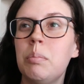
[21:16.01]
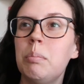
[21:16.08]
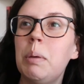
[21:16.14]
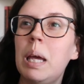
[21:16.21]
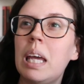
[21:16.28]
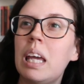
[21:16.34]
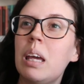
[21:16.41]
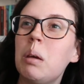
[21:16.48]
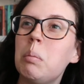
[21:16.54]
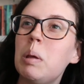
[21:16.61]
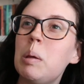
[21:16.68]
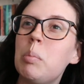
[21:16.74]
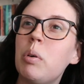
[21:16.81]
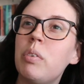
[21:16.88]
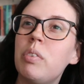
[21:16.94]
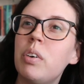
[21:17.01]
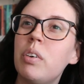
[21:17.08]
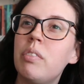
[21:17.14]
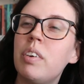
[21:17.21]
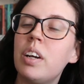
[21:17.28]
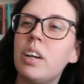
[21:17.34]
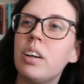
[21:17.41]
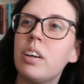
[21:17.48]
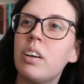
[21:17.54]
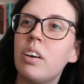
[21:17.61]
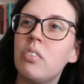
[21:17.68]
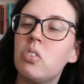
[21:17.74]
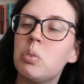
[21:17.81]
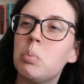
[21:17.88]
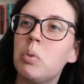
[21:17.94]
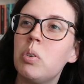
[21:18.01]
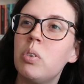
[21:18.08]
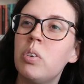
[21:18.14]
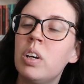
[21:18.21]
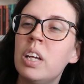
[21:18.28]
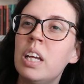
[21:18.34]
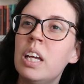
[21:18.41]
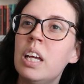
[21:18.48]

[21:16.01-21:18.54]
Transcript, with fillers: making people feel very uncomfortable